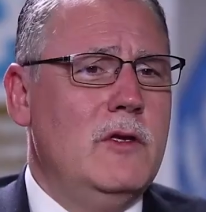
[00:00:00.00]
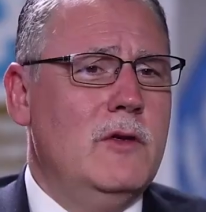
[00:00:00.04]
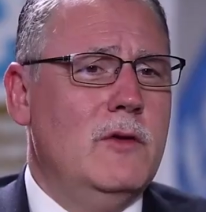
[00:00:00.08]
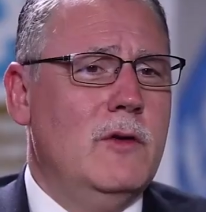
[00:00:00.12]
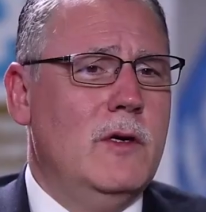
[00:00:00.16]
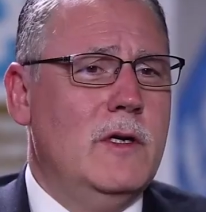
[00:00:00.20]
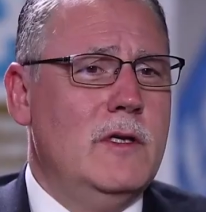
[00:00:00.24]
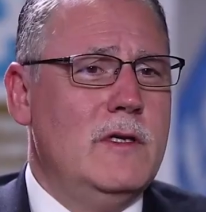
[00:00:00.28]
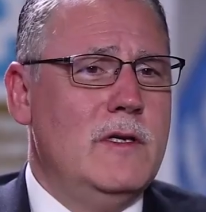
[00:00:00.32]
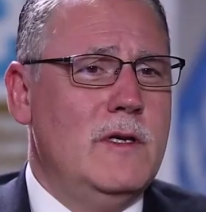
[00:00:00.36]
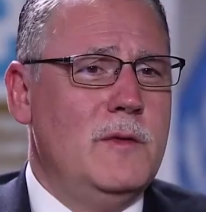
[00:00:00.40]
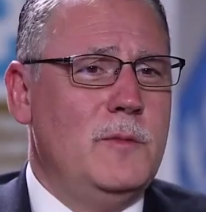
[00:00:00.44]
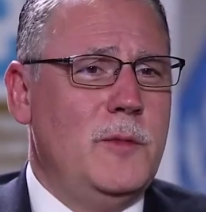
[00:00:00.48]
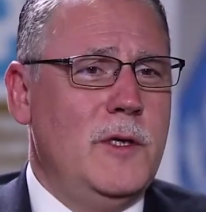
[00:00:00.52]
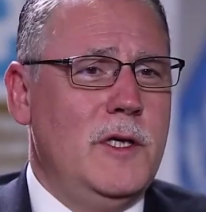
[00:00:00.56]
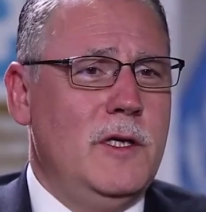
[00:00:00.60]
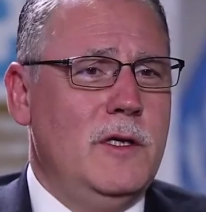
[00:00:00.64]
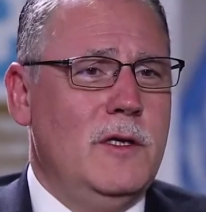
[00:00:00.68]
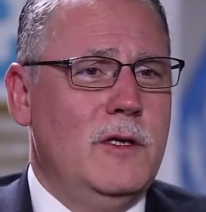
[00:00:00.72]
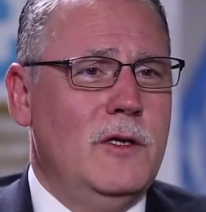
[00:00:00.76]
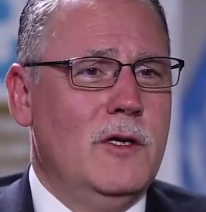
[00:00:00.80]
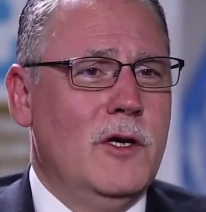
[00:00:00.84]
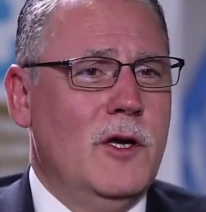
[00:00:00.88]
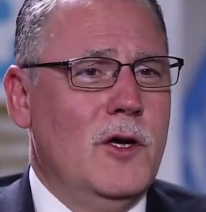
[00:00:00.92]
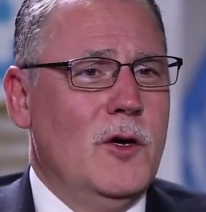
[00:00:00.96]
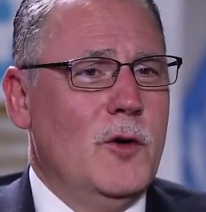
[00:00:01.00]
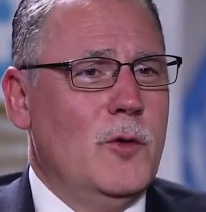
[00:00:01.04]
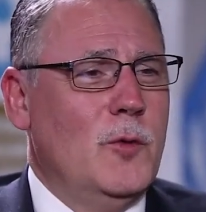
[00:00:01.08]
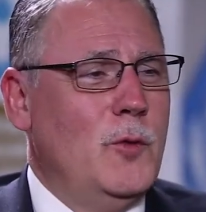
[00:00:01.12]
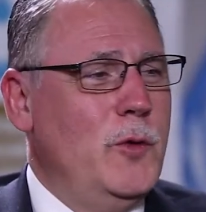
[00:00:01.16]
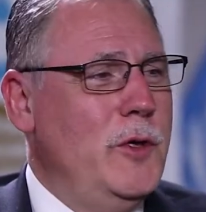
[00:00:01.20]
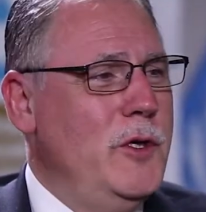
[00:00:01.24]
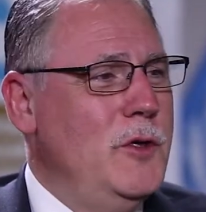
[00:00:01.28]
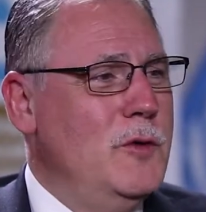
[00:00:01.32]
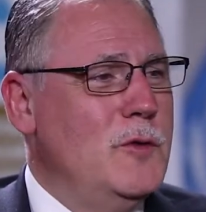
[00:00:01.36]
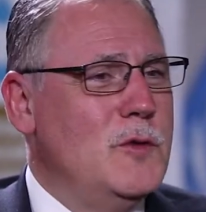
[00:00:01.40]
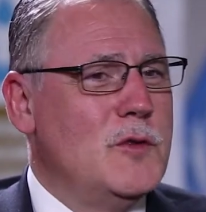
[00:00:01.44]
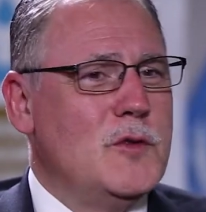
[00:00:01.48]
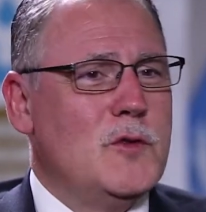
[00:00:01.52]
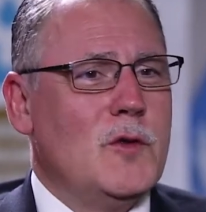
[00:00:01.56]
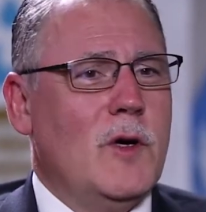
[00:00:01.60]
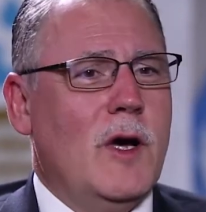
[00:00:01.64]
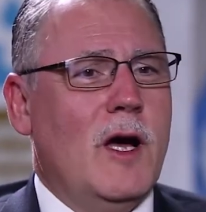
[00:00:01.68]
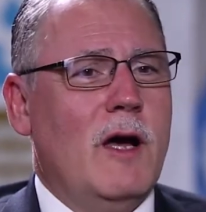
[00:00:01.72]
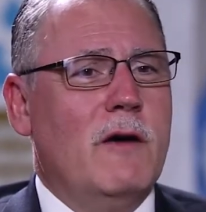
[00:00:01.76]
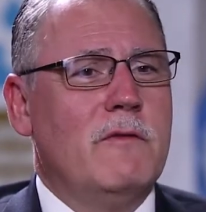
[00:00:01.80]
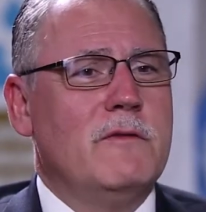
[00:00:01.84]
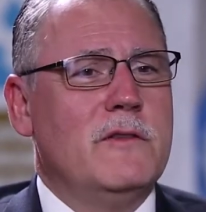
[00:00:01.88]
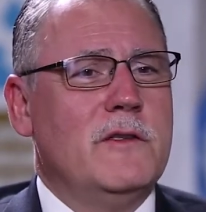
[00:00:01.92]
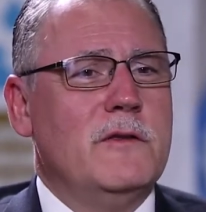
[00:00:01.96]
UNDP, we used to
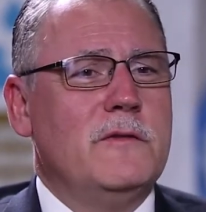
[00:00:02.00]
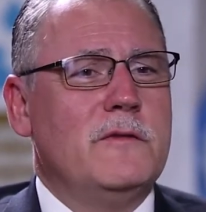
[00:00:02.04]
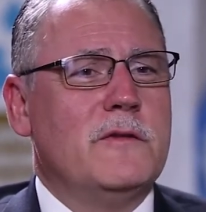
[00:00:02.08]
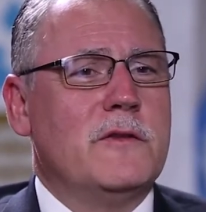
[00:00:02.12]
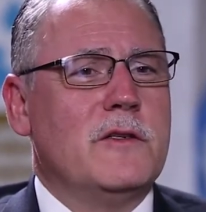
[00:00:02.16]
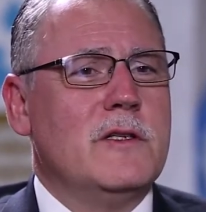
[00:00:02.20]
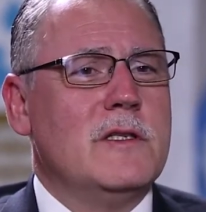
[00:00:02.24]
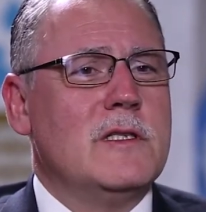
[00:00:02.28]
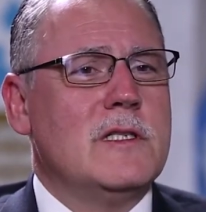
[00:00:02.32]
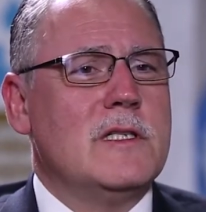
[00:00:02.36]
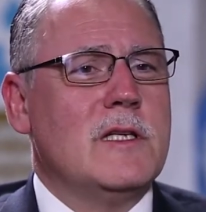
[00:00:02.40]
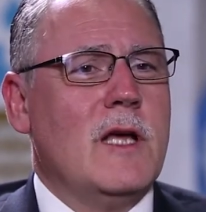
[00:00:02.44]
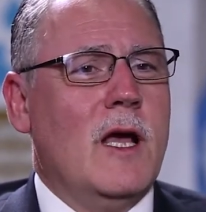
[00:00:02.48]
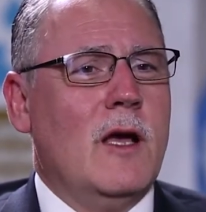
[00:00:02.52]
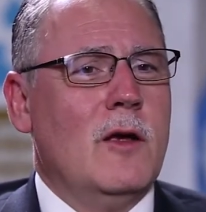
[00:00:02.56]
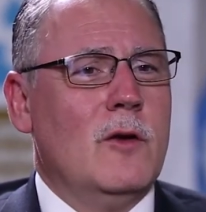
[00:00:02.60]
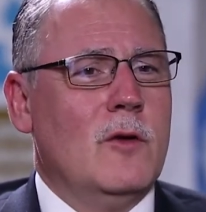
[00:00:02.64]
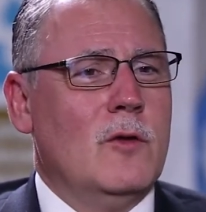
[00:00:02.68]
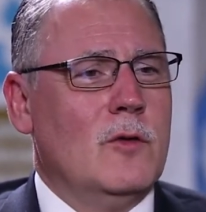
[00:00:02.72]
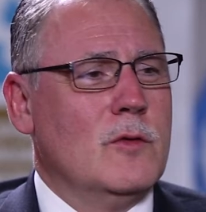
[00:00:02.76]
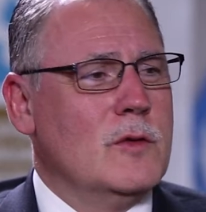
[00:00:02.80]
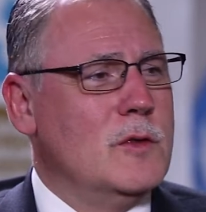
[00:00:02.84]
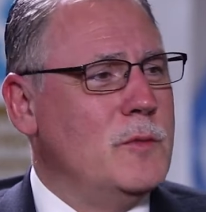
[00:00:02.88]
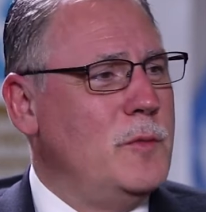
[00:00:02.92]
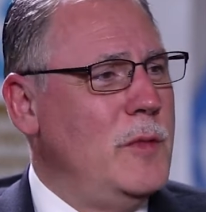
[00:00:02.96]
have different silos.